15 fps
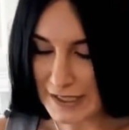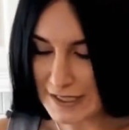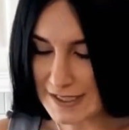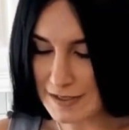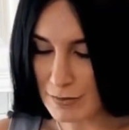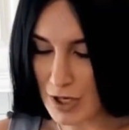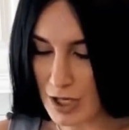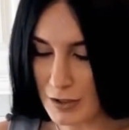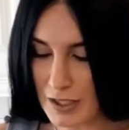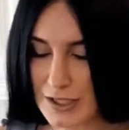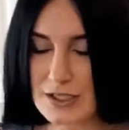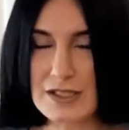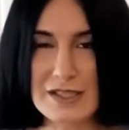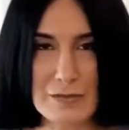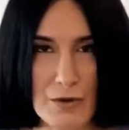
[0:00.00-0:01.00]
small
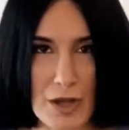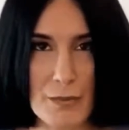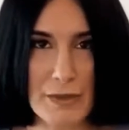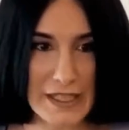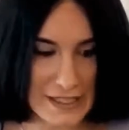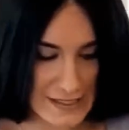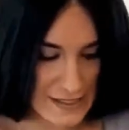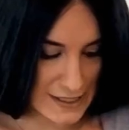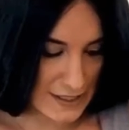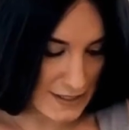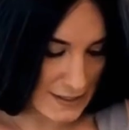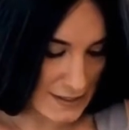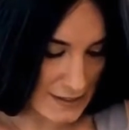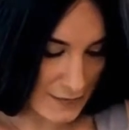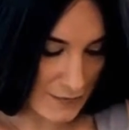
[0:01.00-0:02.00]
into small
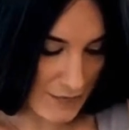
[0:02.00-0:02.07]
pieces.